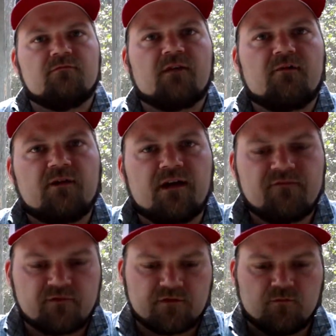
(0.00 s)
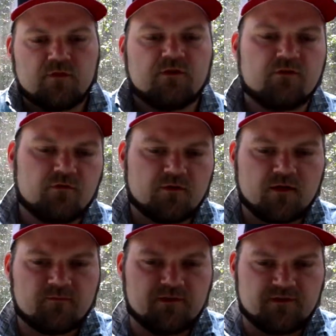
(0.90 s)
I would hate for someone to go to a
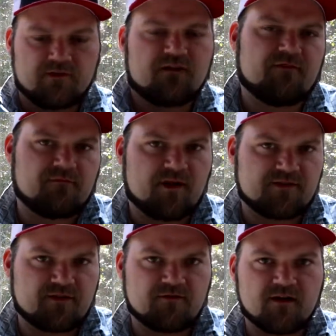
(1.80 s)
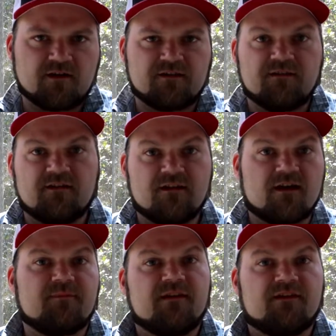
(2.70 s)
competition, have this batched out cocktail, and it
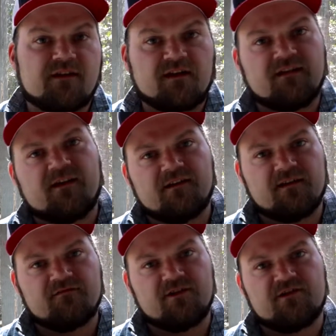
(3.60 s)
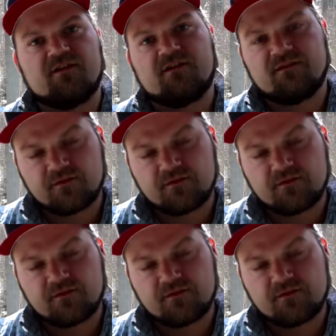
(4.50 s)
not be exactly how they envision it.